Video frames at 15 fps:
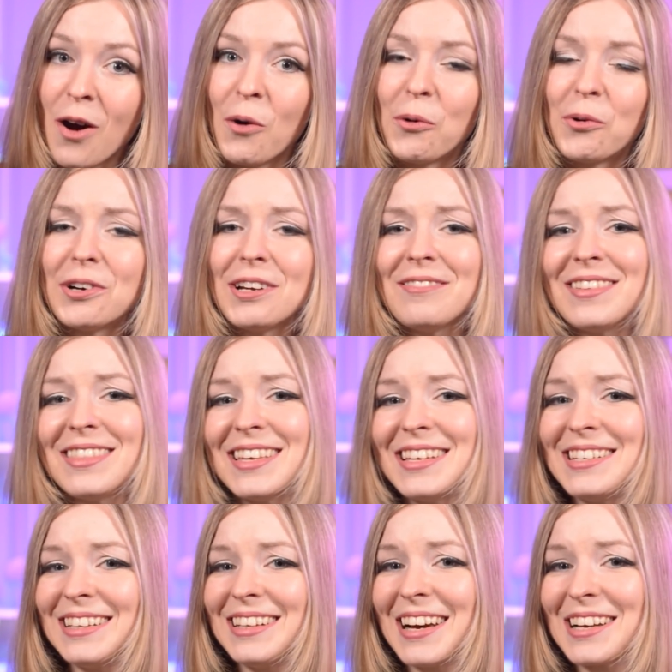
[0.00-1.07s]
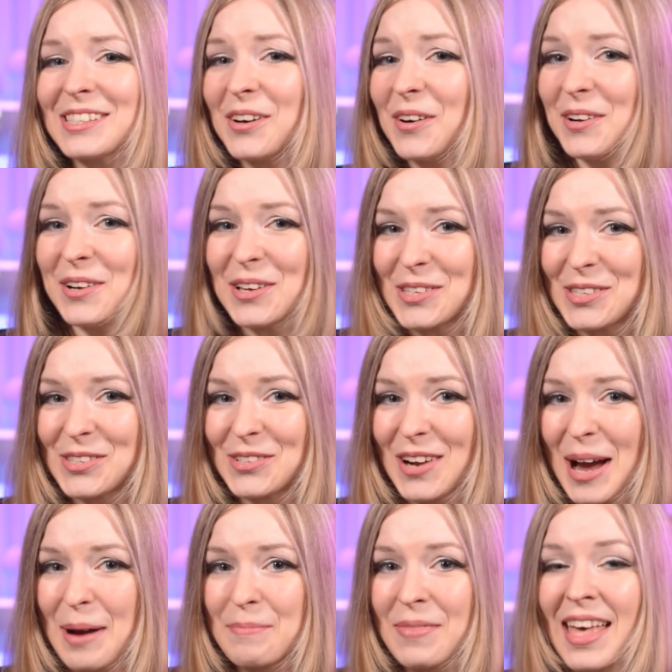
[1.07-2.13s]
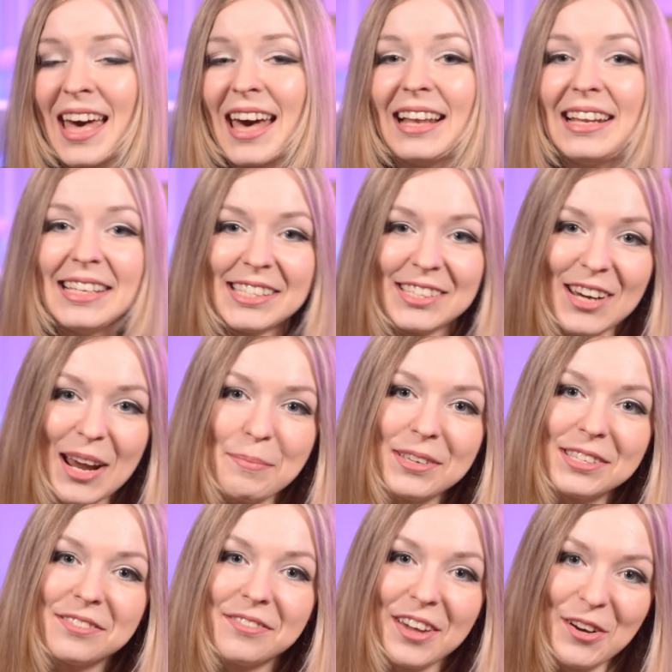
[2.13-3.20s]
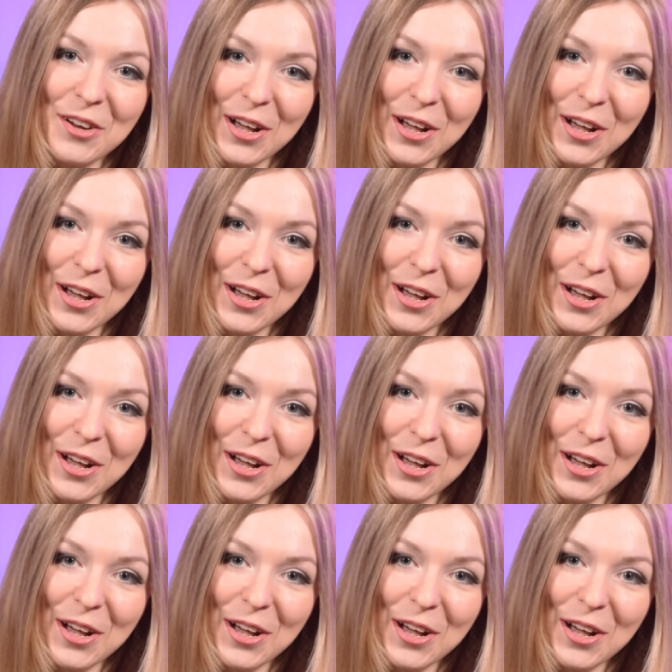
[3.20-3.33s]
or even the Deluxe audio strap. Elite strap is very